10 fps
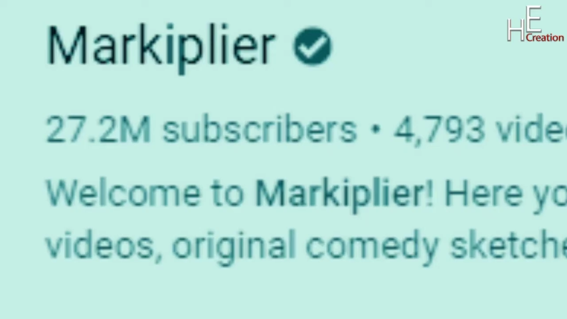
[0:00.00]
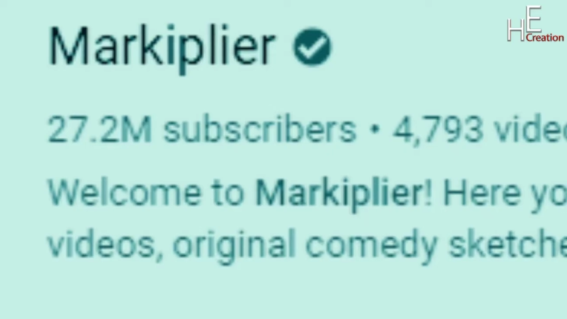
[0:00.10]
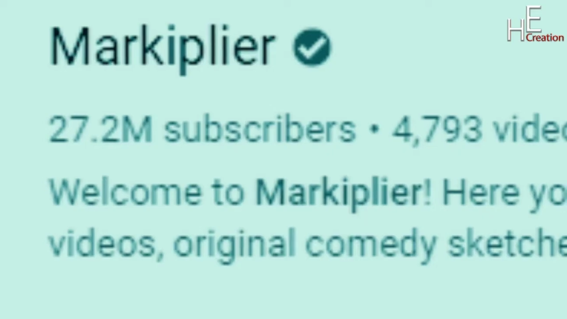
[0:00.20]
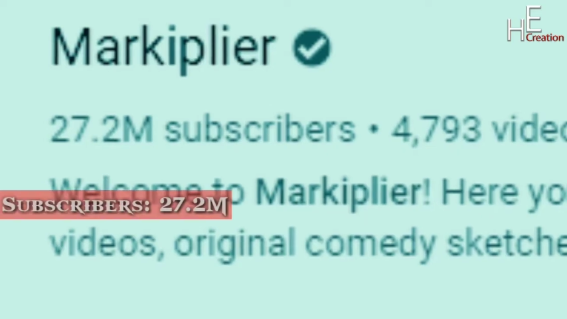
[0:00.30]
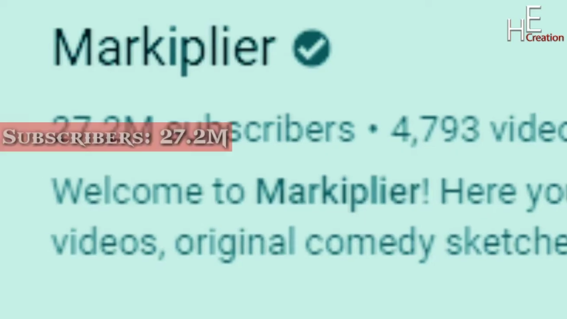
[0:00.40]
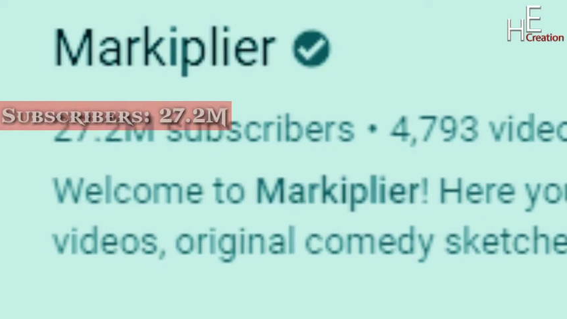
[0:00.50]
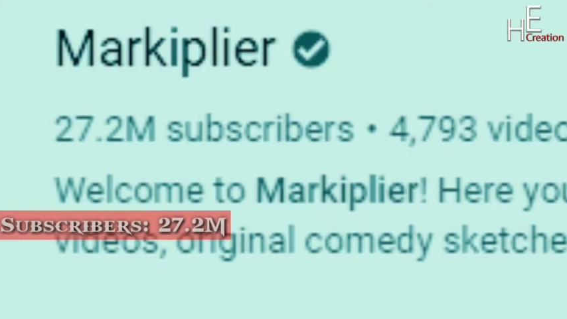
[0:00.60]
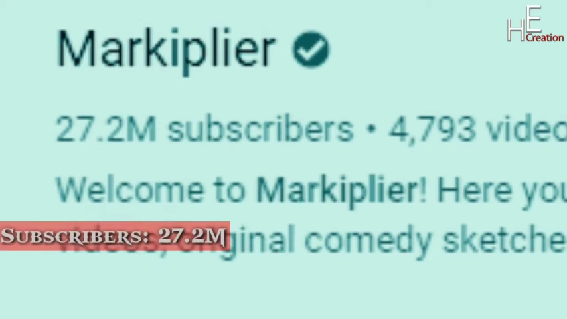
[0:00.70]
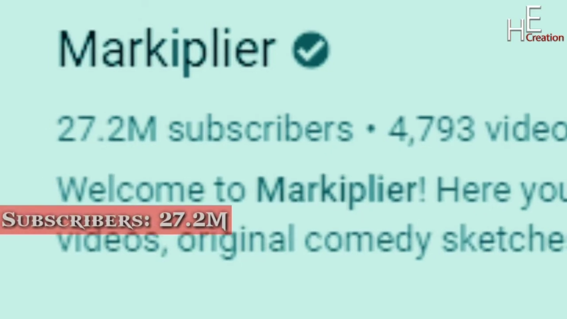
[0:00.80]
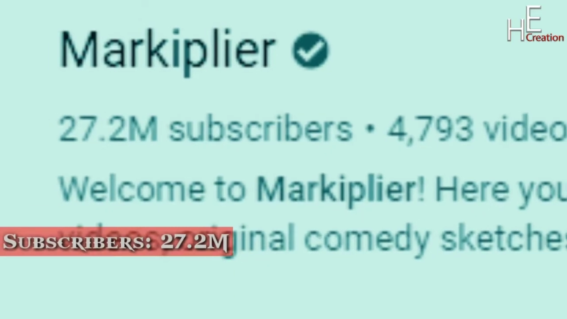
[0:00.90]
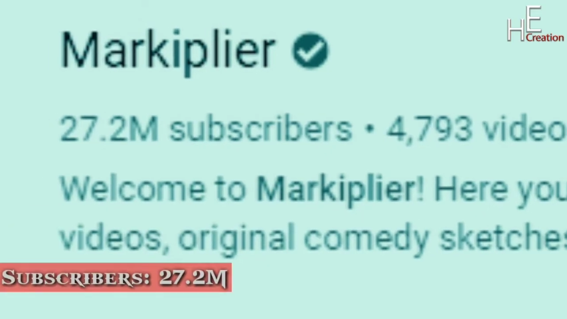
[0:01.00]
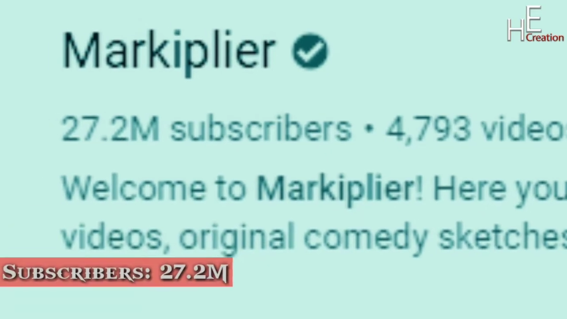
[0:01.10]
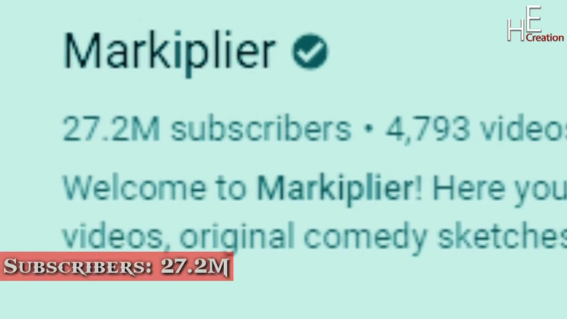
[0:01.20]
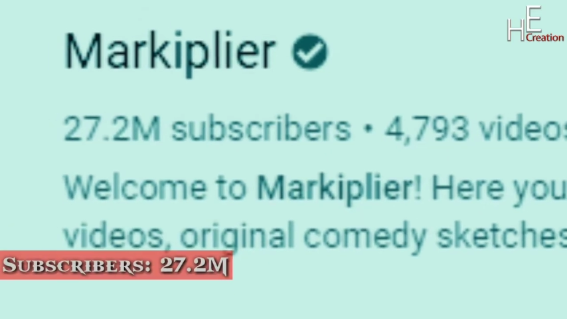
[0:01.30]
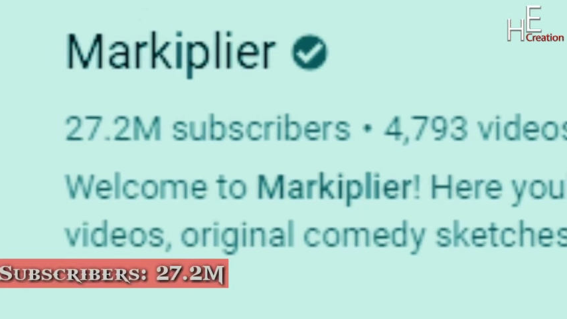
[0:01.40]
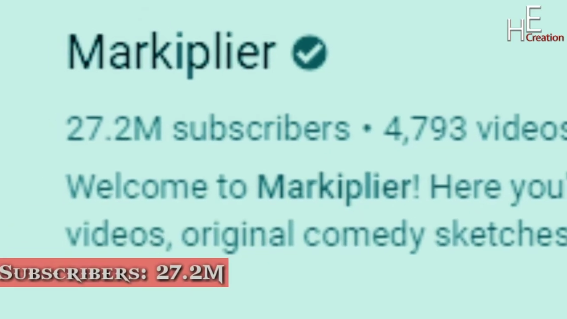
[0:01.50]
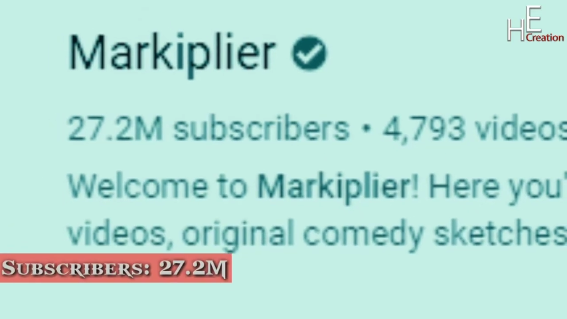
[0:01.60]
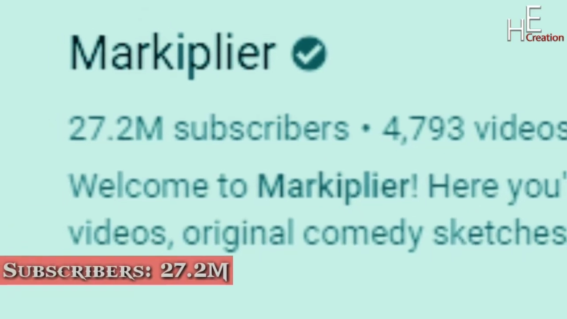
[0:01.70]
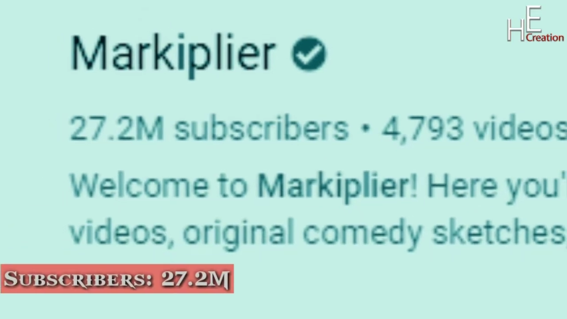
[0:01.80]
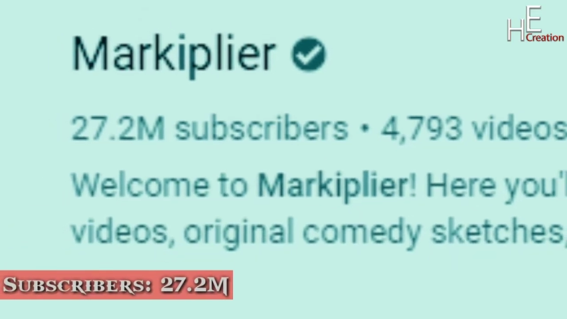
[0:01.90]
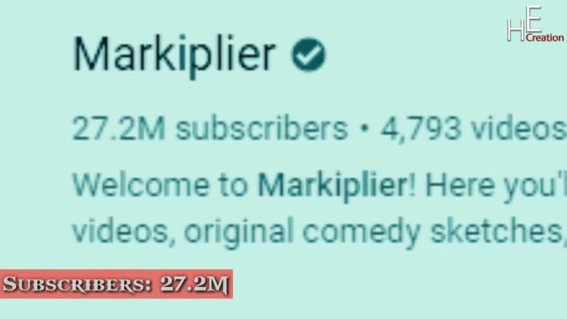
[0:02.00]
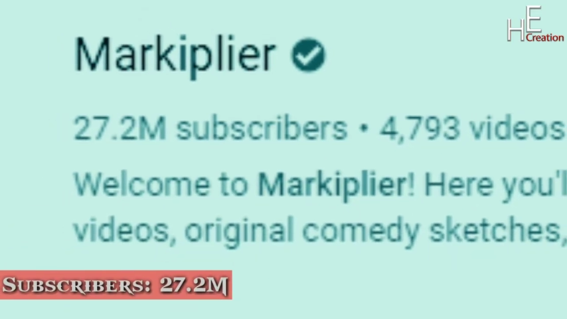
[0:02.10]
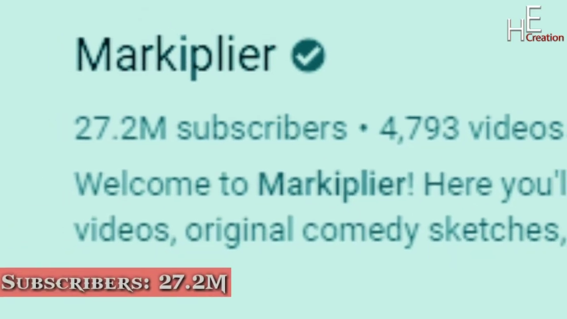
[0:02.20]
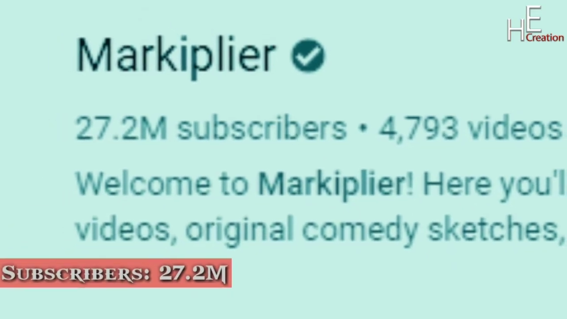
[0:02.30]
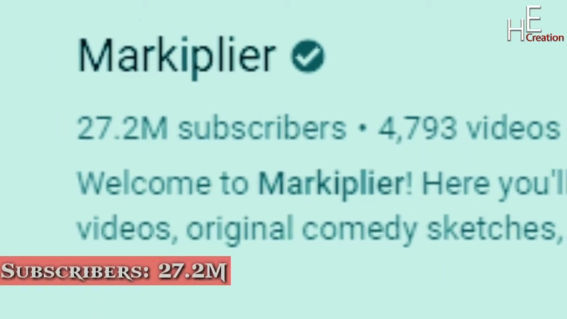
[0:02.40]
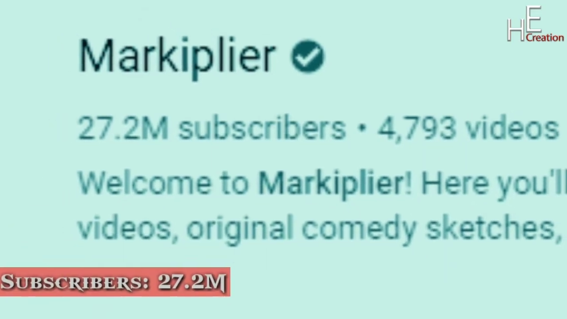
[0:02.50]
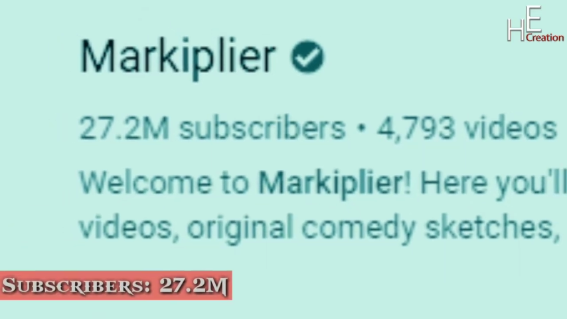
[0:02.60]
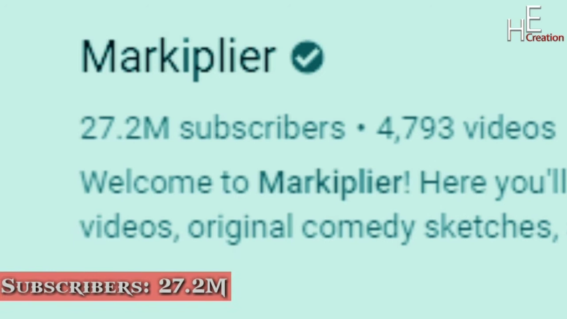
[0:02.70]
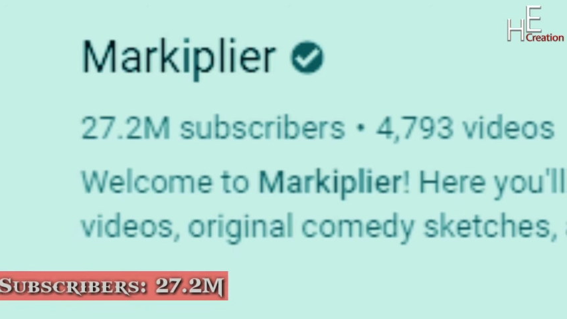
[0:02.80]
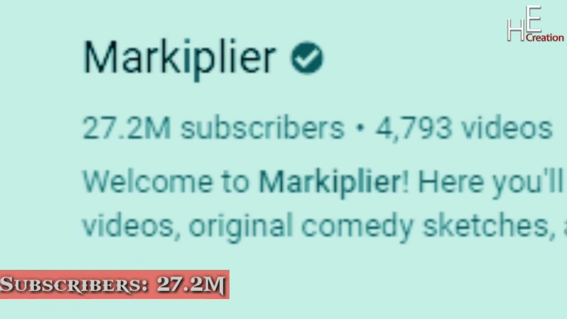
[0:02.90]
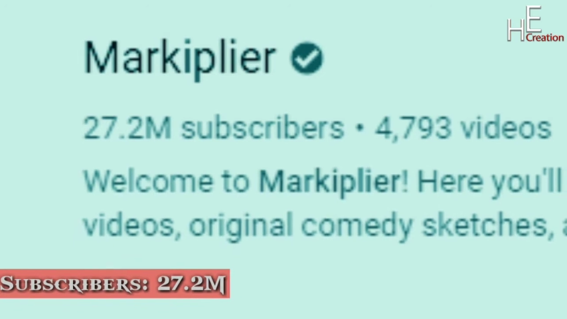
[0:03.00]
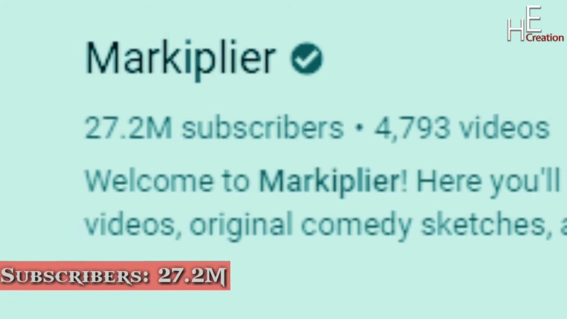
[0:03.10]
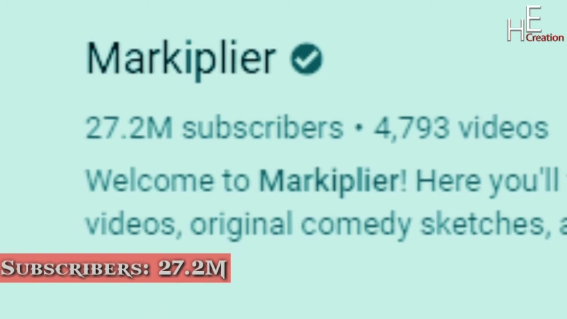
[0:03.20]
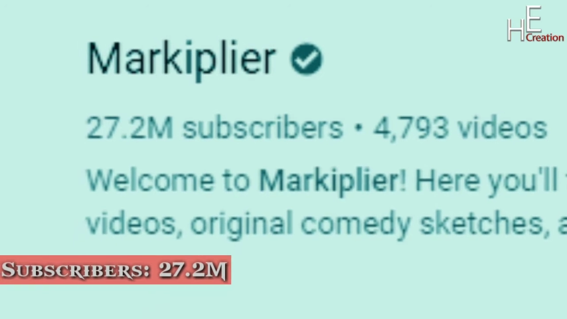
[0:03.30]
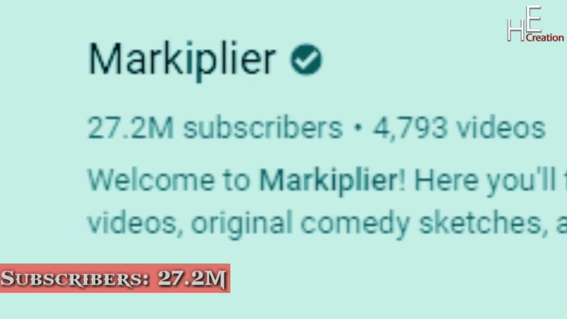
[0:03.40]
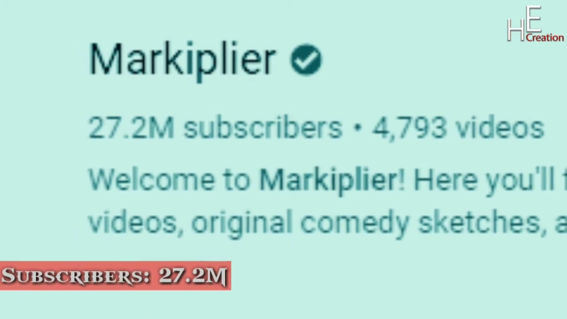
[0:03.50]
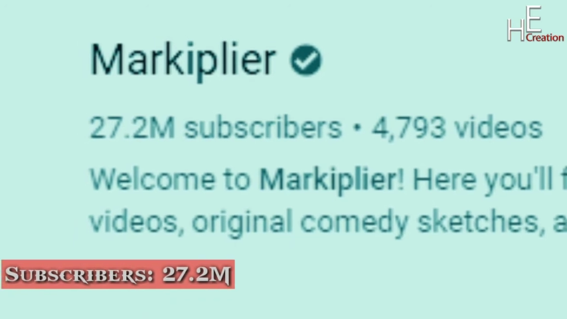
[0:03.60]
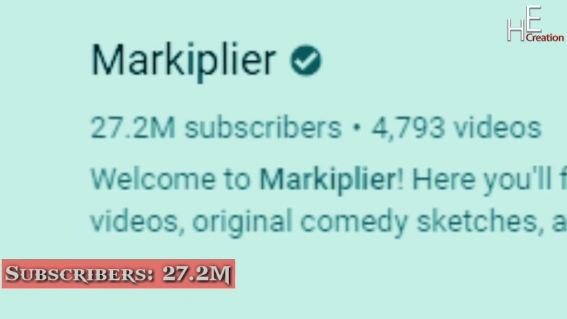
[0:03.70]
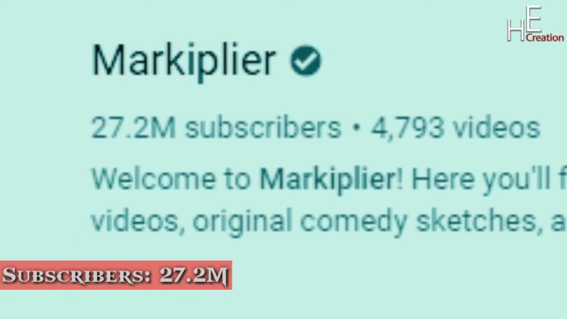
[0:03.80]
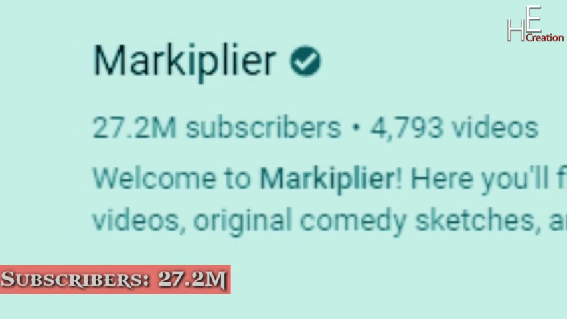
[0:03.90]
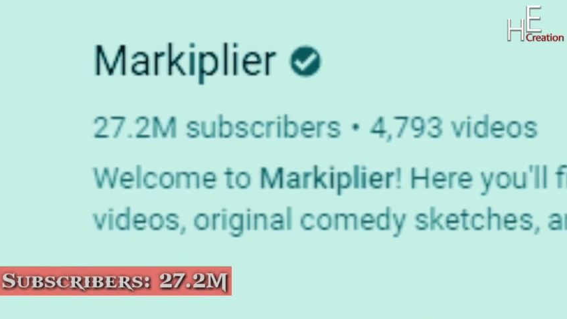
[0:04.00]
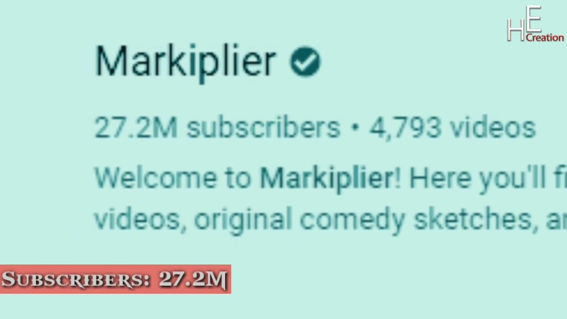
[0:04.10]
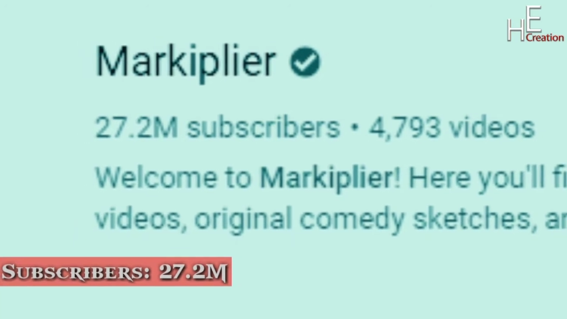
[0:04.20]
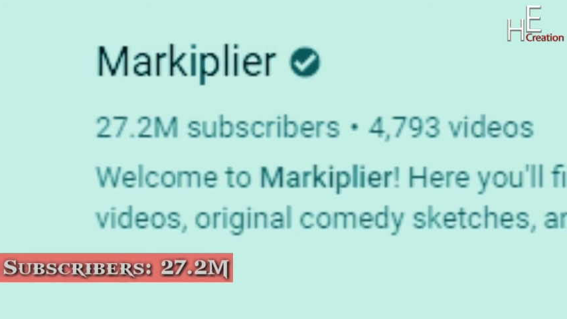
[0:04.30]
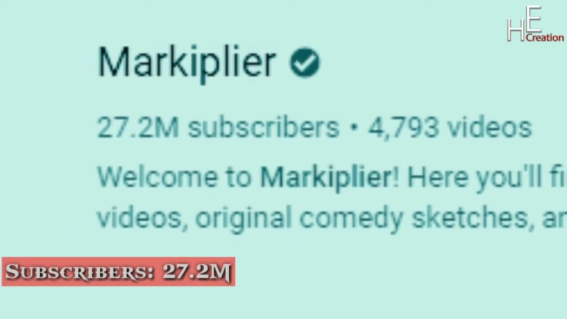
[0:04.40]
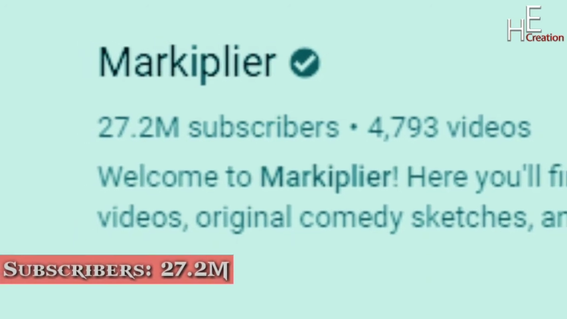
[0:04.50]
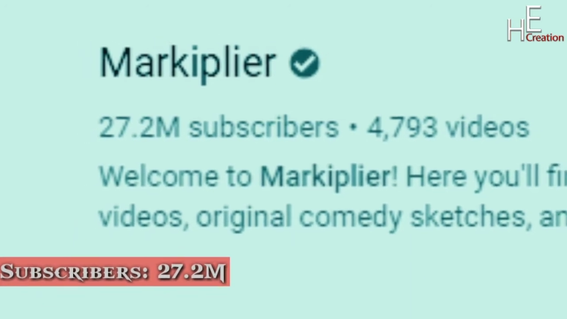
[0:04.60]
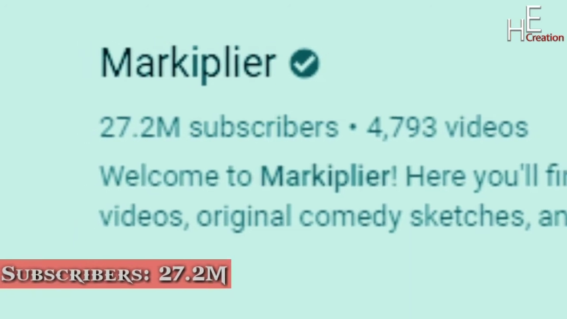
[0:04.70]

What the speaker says: No face is visible, so there are no lips to read.